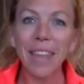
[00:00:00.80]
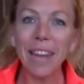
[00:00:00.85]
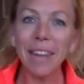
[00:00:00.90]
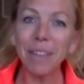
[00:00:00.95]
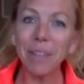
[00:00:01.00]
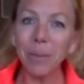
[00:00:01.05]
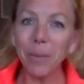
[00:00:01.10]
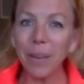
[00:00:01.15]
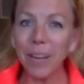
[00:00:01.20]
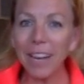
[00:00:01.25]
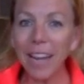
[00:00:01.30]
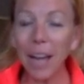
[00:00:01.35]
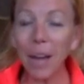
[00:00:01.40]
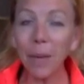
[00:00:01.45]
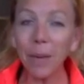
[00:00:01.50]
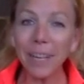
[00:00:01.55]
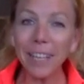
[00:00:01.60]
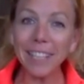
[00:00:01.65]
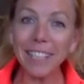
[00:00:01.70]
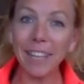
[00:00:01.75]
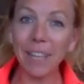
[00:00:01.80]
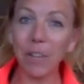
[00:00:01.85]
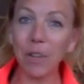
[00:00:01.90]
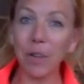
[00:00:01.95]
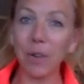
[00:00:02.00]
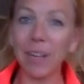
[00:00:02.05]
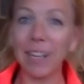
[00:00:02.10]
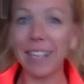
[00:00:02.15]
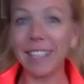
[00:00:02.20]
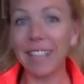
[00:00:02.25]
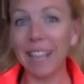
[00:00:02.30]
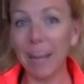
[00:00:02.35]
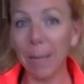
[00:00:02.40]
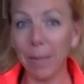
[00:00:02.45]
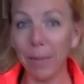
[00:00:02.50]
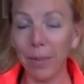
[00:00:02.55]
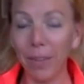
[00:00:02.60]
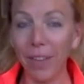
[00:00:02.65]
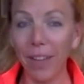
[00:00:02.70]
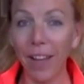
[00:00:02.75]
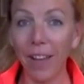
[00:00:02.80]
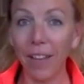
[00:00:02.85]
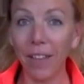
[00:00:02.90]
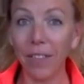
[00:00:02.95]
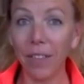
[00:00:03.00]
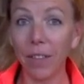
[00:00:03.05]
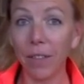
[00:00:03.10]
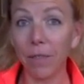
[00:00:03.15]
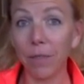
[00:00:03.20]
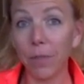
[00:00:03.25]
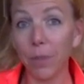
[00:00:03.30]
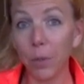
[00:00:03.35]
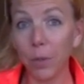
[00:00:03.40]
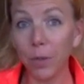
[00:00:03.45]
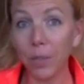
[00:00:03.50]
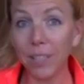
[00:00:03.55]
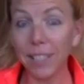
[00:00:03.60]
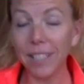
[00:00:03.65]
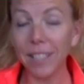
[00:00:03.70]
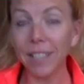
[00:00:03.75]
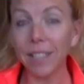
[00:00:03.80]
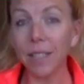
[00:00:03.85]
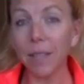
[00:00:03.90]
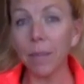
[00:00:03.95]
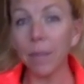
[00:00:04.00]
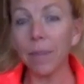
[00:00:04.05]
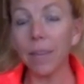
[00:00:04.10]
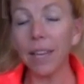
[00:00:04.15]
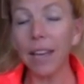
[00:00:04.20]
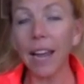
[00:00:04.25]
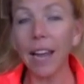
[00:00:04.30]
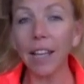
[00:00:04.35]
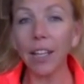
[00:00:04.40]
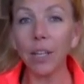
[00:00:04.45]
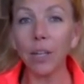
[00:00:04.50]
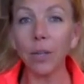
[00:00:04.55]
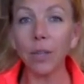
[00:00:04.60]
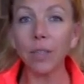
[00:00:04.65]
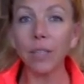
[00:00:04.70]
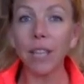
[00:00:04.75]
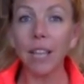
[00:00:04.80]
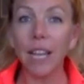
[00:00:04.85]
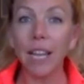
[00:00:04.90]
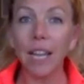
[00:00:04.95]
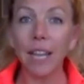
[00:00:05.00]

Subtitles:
everyone, I wanted to give you an example of the food system that I use